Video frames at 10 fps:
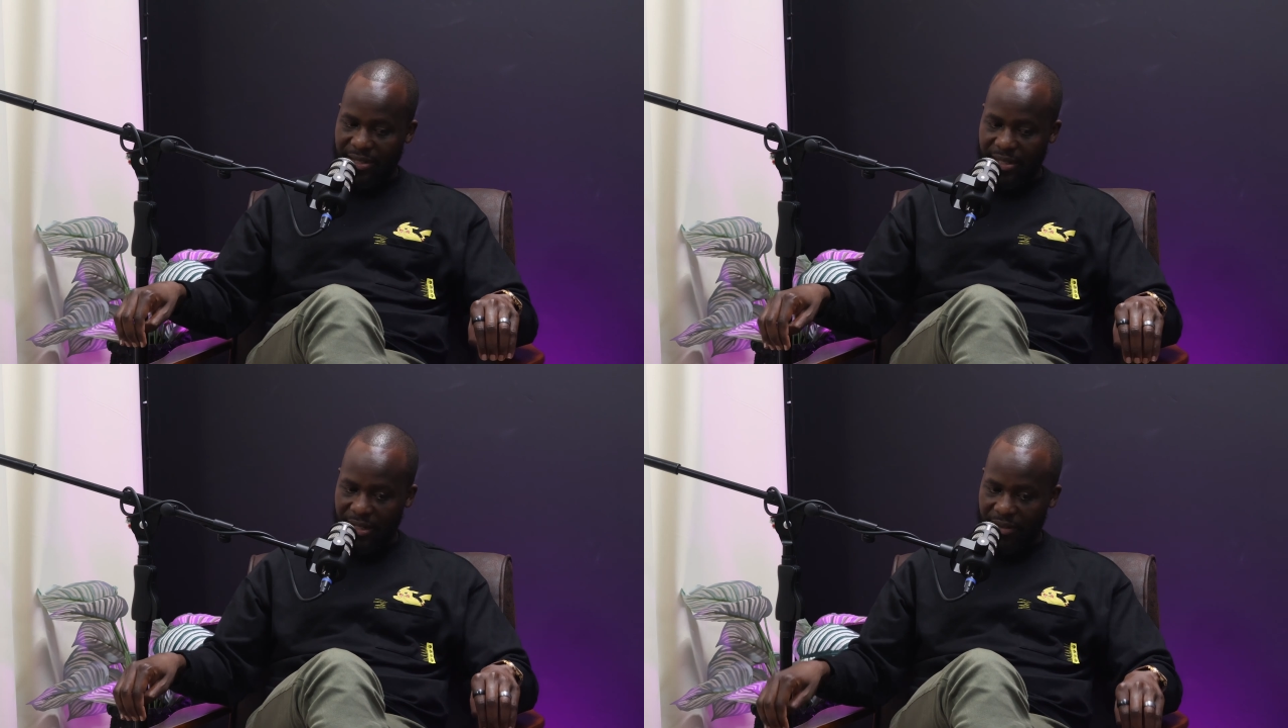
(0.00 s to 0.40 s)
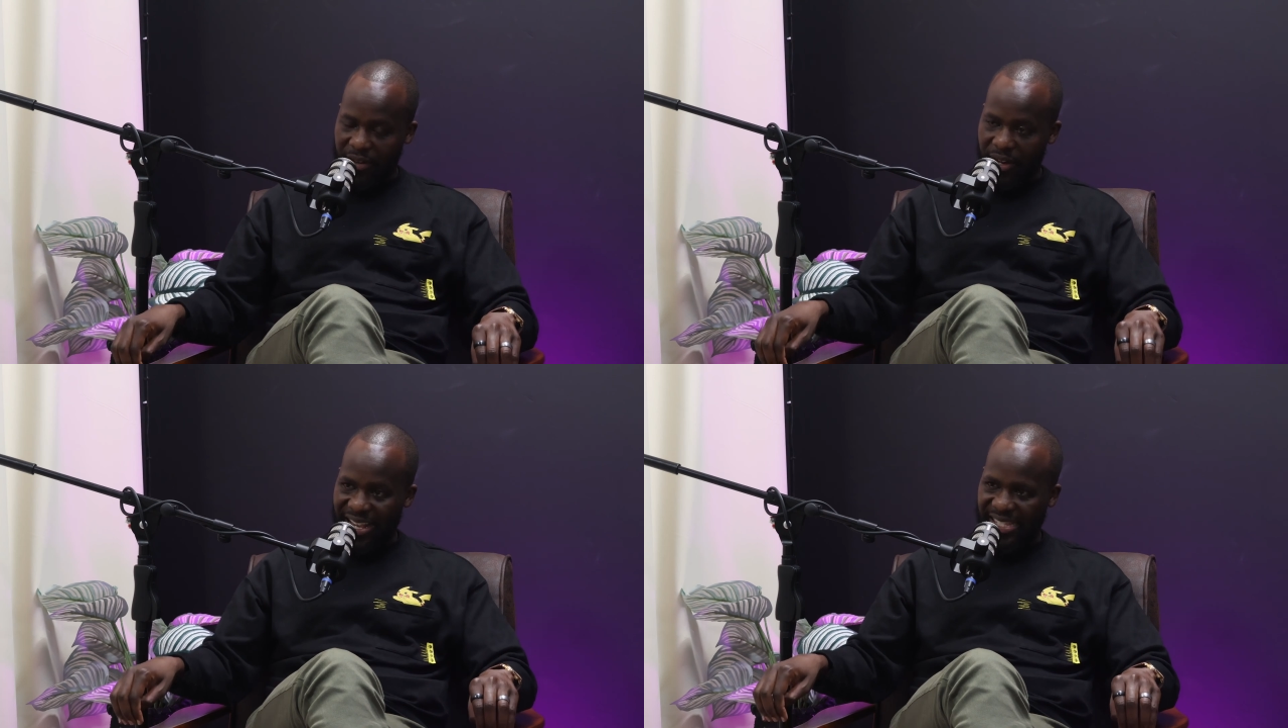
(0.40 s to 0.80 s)

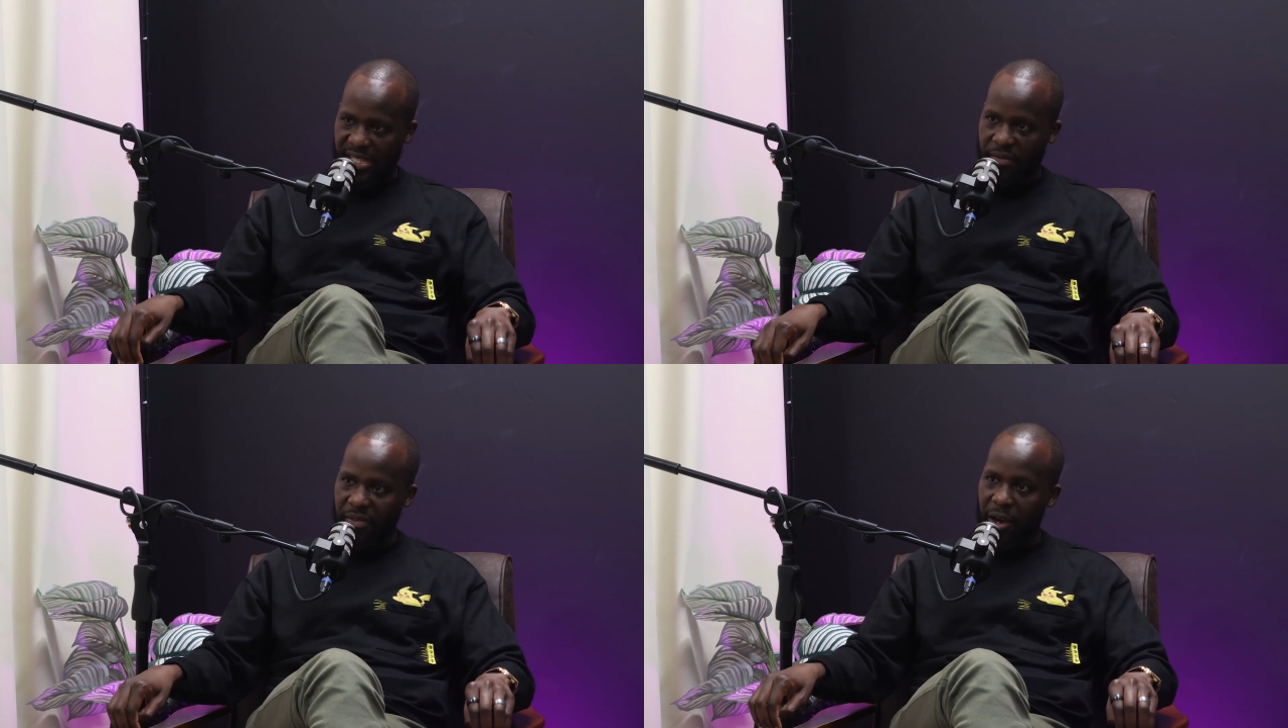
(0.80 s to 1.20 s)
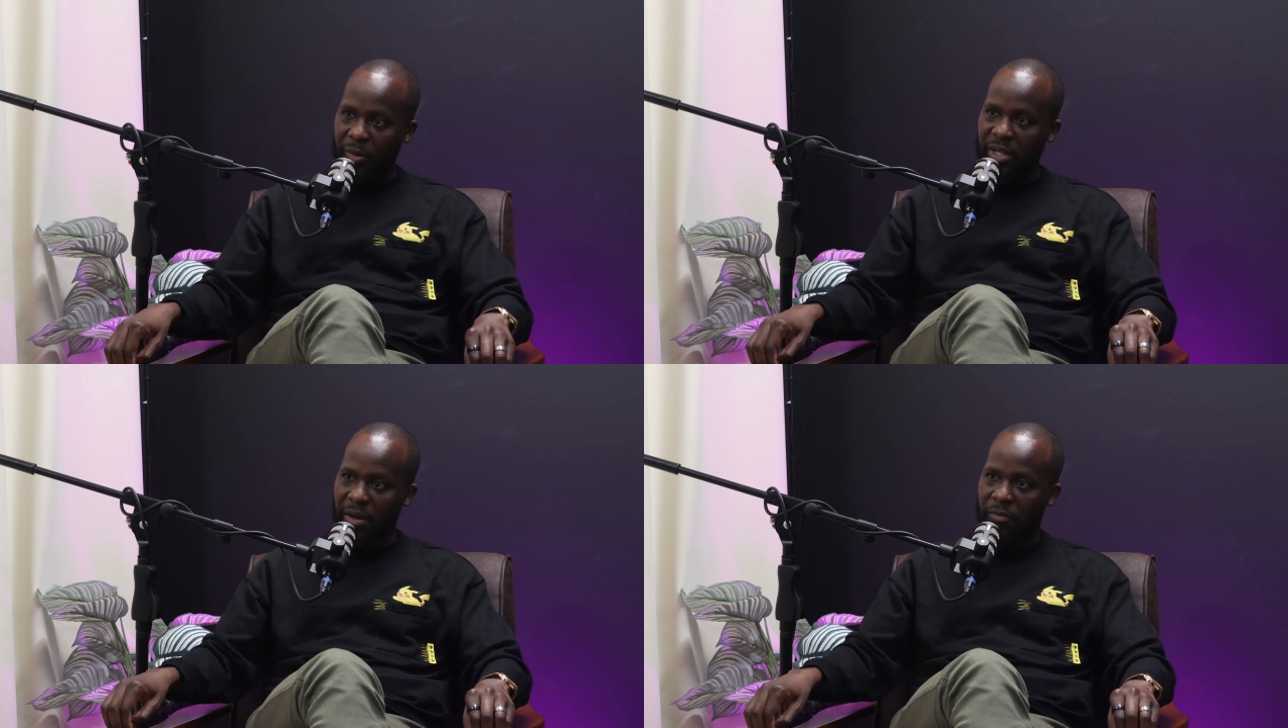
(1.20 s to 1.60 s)
deliver a safe
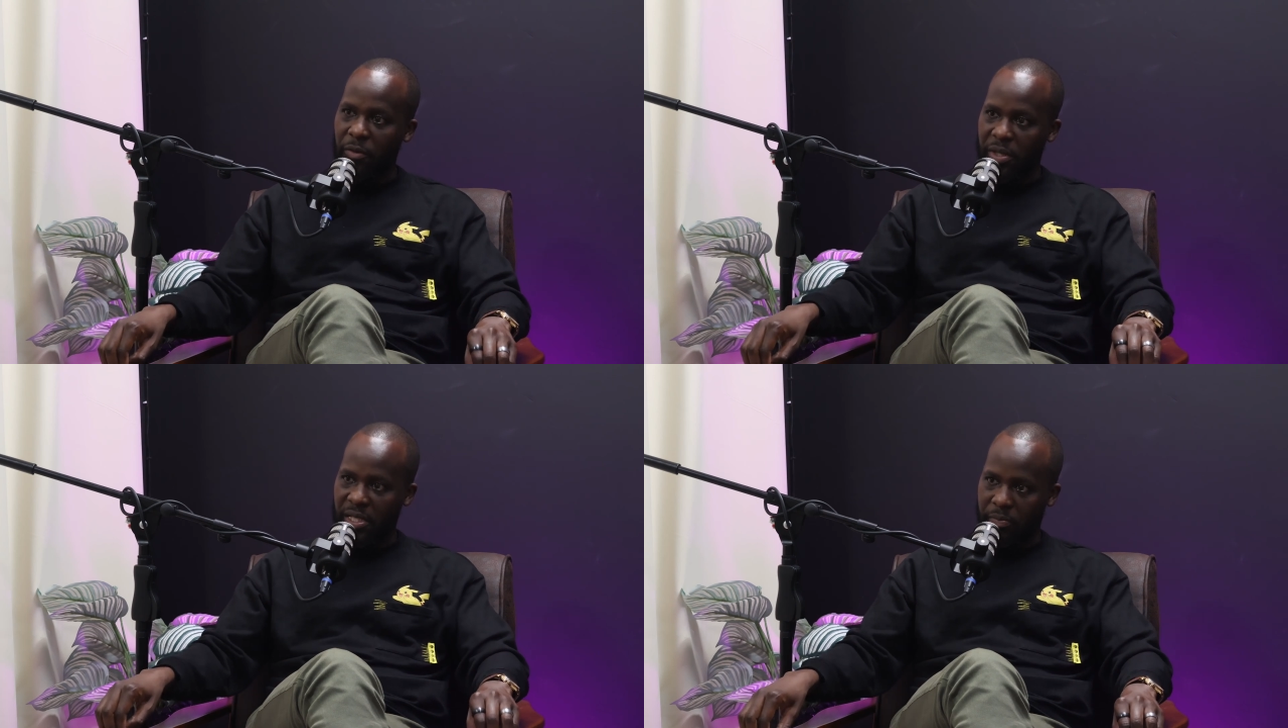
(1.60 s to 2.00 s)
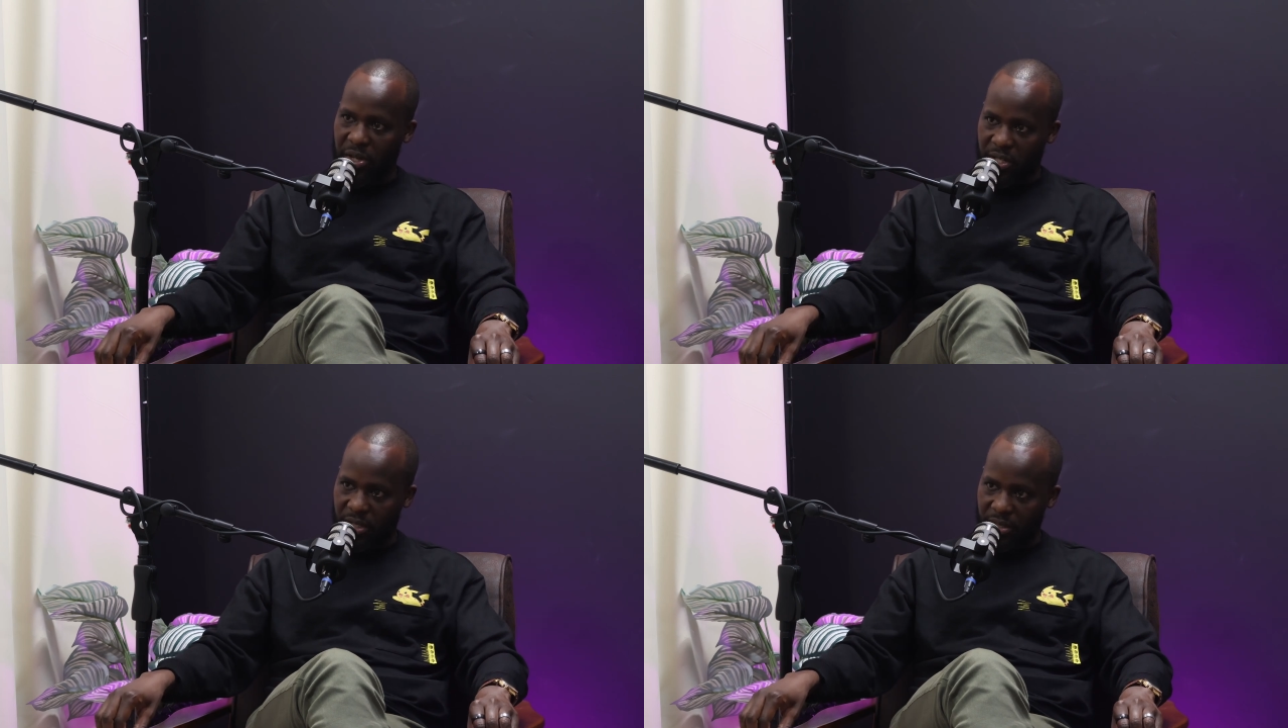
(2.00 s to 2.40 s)
outcome for this
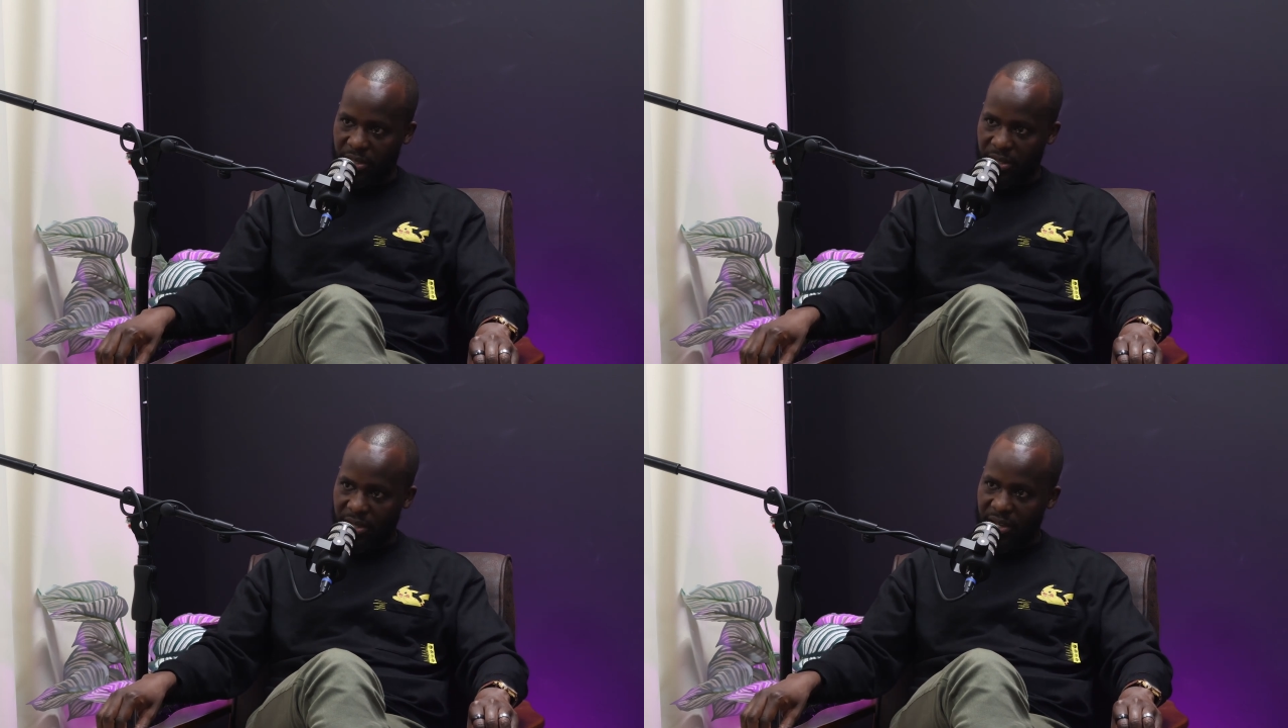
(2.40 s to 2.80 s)
patient,